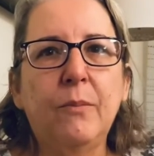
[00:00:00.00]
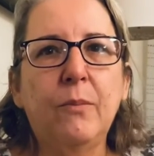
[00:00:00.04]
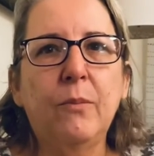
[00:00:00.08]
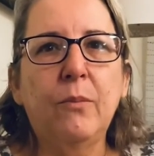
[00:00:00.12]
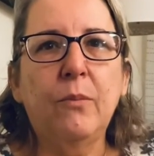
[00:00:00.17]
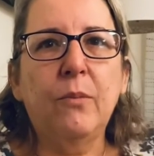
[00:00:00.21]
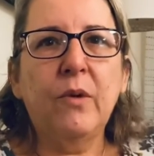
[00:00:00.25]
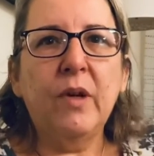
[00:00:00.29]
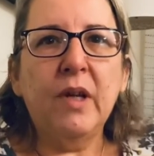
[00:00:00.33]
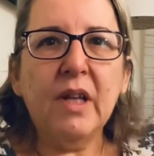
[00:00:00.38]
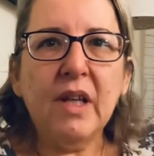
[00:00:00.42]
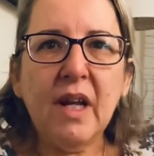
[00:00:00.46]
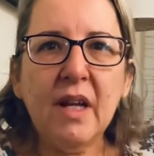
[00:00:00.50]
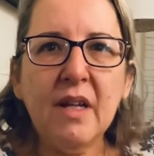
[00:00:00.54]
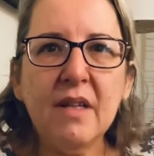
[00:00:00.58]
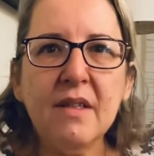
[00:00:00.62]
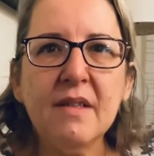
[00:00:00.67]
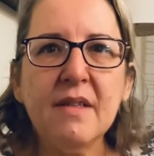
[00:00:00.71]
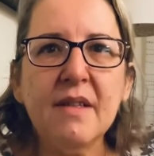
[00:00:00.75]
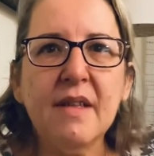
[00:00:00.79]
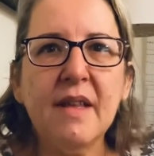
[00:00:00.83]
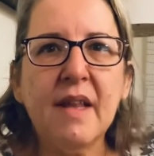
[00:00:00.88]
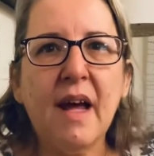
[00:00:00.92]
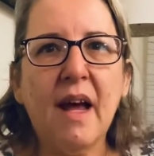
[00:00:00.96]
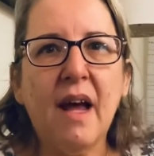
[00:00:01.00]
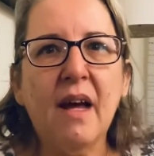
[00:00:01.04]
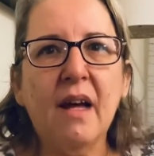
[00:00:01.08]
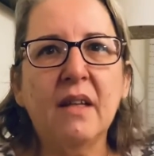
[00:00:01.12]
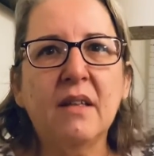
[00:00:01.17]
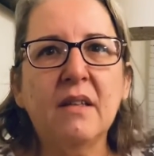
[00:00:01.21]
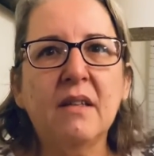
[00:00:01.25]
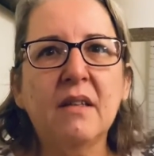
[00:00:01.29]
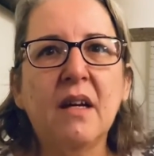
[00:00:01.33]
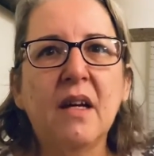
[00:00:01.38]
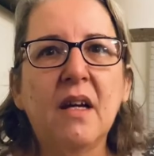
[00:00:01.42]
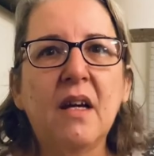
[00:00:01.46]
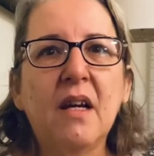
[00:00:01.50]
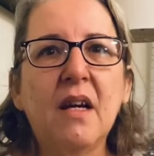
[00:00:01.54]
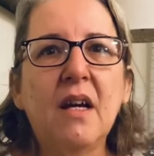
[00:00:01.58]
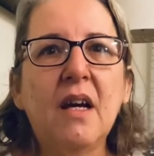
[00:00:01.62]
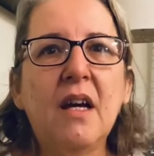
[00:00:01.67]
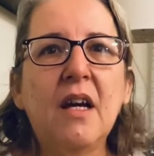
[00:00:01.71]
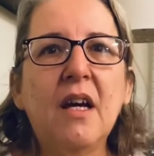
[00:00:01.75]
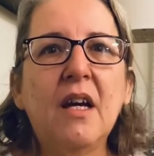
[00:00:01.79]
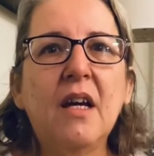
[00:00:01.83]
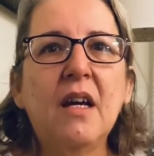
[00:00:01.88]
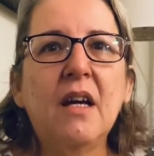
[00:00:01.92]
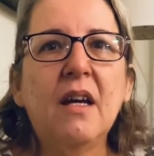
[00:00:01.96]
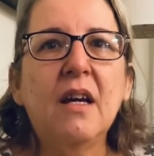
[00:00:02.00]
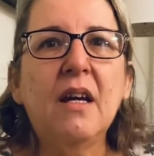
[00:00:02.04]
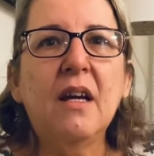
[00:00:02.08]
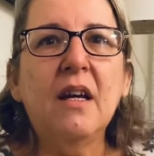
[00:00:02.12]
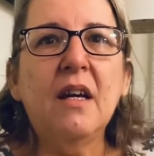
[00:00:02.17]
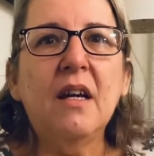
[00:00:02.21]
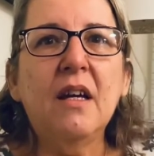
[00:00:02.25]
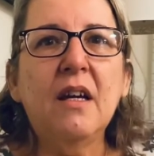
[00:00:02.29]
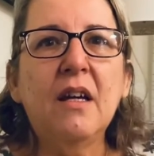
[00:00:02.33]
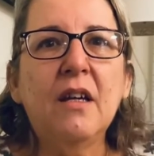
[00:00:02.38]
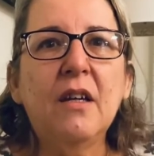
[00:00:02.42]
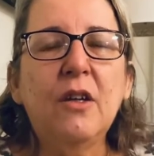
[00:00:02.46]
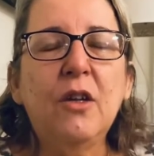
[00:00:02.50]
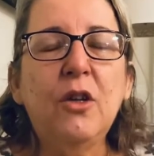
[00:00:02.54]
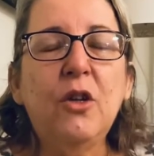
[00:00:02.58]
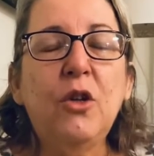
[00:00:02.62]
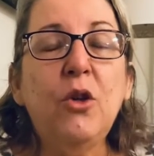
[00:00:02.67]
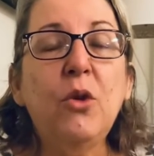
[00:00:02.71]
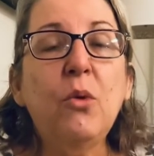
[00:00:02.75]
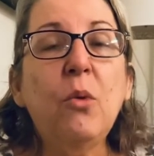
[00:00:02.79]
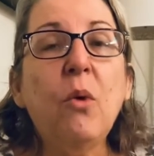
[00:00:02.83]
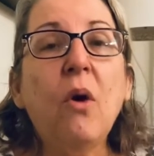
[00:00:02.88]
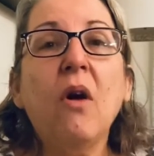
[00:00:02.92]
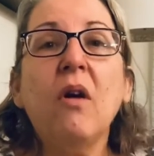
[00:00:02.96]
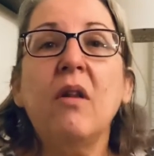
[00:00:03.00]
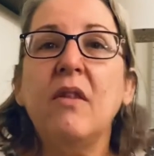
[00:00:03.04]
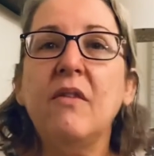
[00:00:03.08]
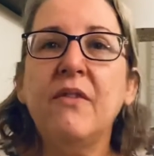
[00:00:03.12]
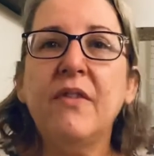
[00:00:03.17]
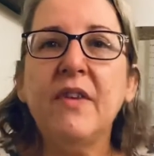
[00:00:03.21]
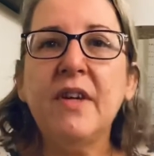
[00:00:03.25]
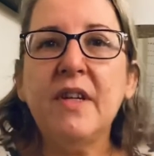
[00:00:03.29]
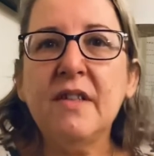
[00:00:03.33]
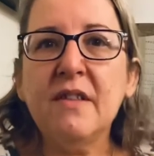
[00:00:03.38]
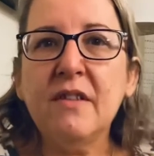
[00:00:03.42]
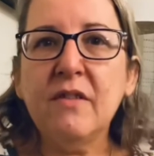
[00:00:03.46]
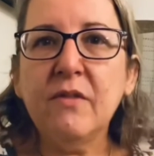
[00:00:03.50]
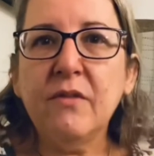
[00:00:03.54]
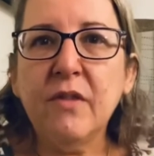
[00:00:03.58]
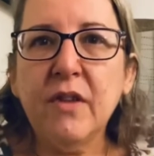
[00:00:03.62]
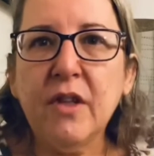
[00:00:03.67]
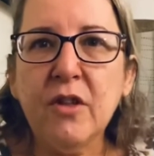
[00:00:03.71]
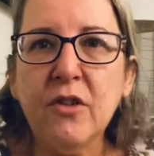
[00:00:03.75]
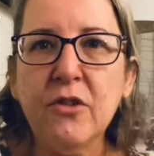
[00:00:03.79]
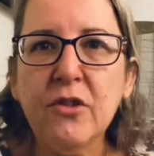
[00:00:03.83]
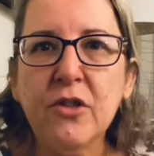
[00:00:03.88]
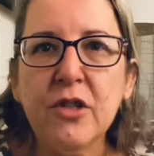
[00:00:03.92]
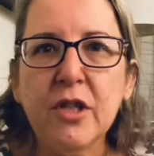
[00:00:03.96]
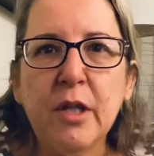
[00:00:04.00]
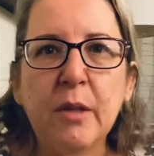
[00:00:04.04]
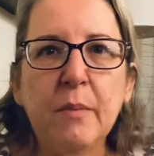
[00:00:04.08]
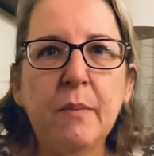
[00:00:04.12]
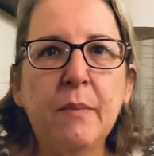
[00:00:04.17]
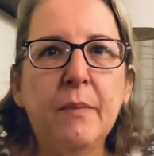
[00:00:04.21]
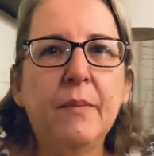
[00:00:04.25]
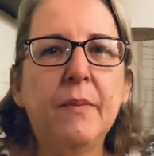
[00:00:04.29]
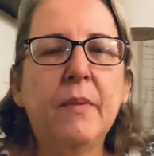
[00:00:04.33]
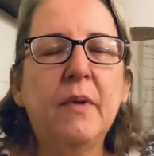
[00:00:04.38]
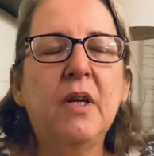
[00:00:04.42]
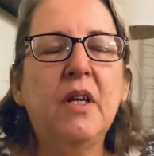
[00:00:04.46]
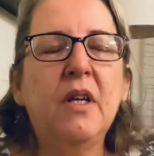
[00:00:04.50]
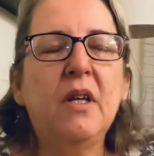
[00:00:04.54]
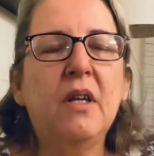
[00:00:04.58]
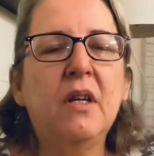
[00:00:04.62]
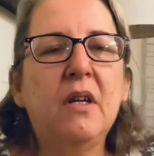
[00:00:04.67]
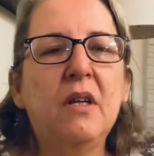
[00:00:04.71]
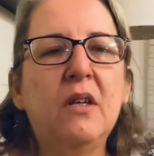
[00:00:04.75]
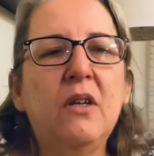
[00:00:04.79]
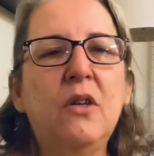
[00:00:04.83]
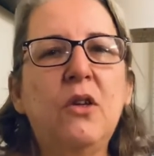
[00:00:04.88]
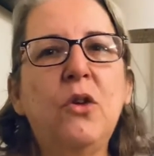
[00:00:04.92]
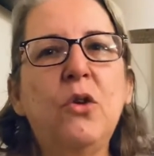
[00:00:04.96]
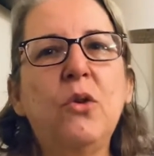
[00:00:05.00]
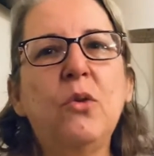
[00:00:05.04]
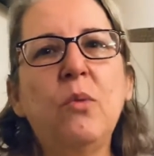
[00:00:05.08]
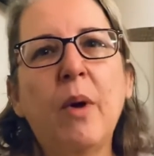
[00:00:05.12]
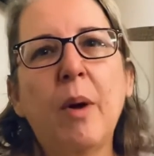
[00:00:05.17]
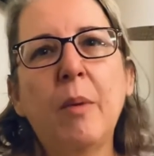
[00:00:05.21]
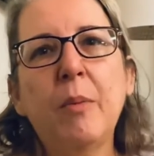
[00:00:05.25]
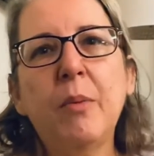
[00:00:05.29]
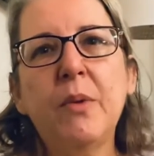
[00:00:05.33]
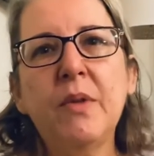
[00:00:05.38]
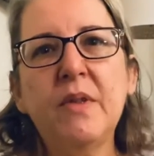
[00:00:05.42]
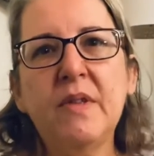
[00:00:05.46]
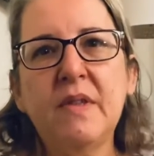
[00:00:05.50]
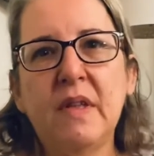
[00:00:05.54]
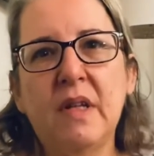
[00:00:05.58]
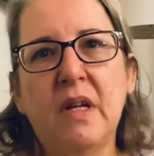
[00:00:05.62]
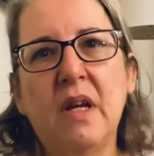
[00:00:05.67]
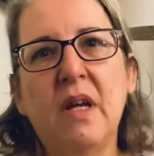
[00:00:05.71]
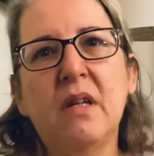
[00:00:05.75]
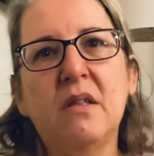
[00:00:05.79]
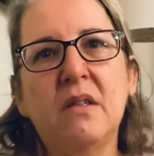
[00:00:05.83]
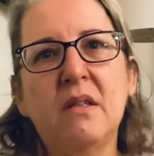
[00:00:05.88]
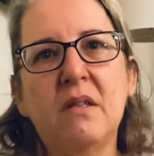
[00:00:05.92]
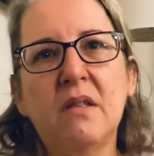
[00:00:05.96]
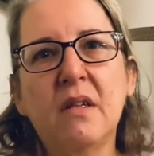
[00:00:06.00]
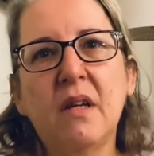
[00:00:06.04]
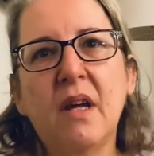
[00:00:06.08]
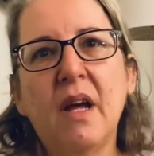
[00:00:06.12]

Realize that you are the face of leadership. You represent